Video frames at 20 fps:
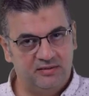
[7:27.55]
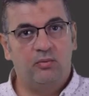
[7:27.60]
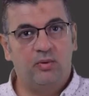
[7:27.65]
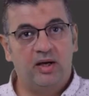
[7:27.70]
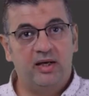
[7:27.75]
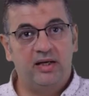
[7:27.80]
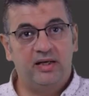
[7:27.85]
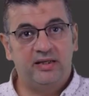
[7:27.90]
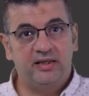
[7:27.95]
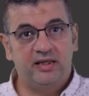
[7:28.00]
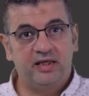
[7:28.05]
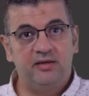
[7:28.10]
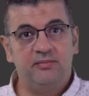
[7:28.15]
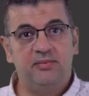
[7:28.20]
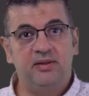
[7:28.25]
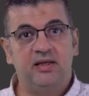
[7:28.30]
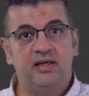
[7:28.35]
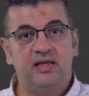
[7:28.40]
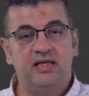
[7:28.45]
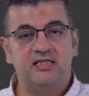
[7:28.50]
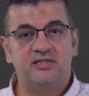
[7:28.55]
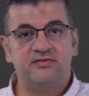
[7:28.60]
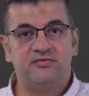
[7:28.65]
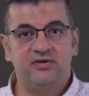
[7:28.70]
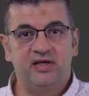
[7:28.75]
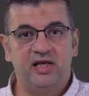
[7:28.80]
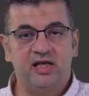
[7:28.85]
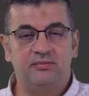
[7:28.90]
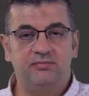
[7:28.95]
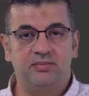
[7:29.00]
while keeping his
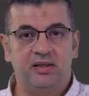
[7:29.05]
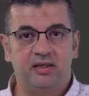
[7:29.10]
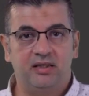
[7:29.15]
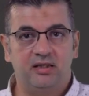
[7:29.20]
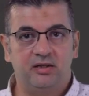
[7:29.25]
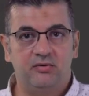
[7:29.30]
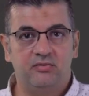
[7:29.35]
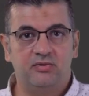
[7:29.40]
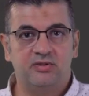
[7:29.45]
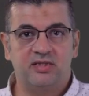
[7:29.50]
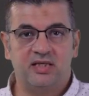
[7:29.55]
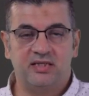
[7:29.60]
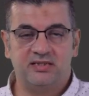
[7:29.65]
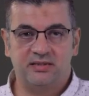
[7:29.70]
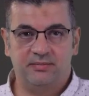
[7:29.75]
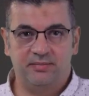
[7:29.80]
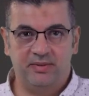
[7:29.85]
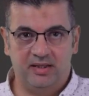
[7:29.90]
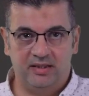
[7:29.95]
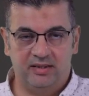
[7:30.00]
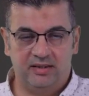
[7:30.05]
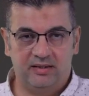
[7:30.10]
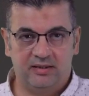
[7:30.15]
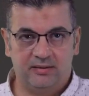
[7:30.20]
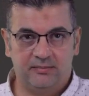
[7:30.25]
fiat banknotes in the bank.